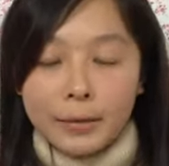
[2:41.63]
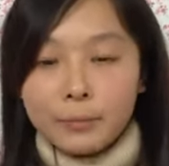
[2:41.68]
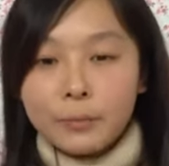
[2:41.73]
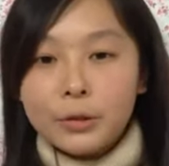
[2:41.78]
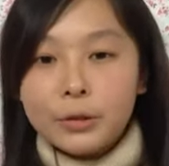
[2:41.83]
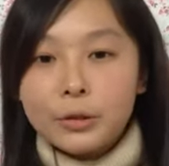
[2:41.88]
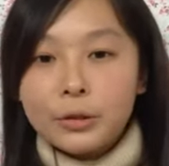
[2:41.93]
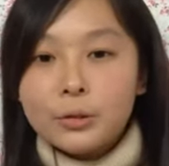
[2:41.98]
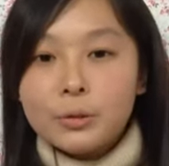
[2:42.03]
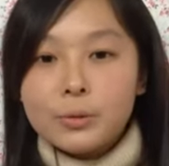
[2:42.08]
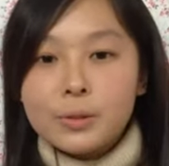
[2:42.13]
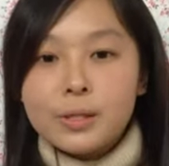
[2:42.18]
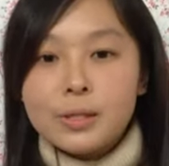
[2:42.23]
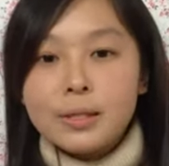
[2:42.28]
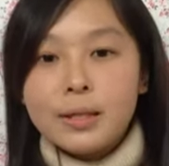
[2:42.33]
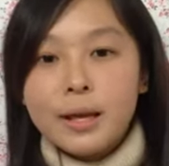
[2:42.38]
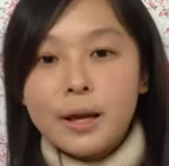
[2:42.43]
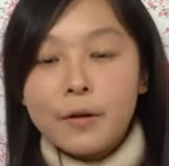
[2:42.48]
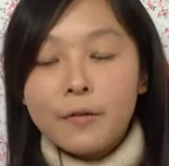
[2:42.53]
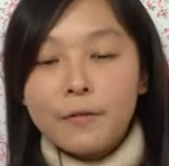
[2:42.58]
and
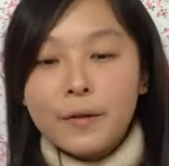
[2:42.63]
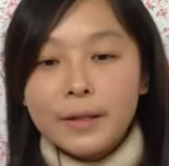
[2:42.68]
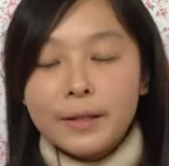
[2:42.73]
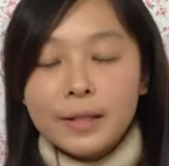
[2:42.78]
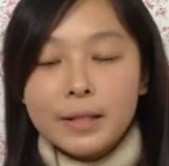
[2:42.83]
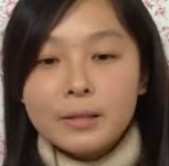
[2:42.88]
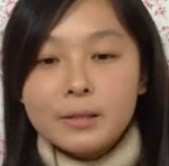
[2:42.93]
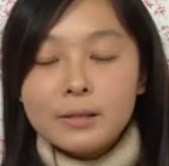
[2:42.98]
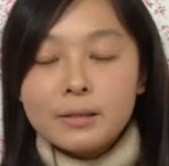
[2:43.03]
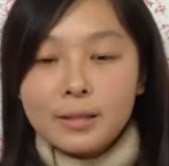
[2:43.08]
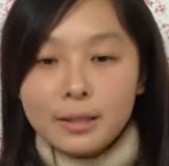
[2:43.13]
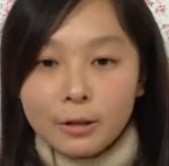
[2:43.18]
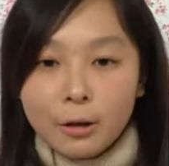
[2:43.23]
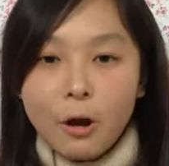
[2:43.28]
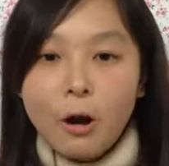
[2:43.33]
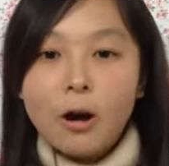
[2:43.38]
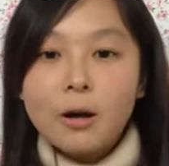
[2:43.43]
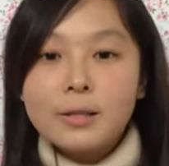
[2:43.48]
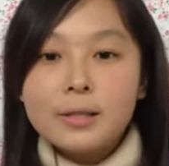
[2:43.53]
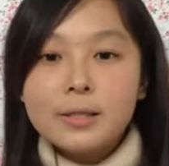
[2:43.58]
reduce their
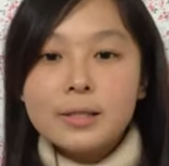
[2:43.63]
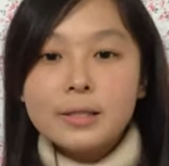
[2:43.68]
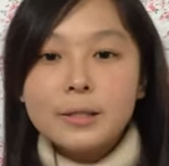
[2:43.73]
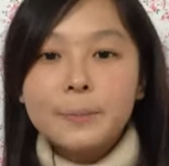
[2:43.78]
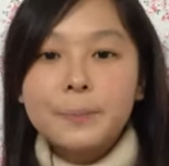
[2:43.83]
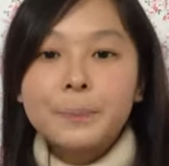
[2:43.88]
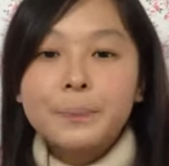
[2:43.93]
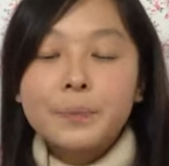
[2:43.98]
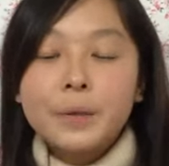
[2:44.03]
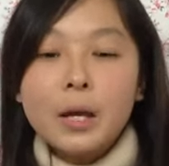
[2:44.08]
financing cost,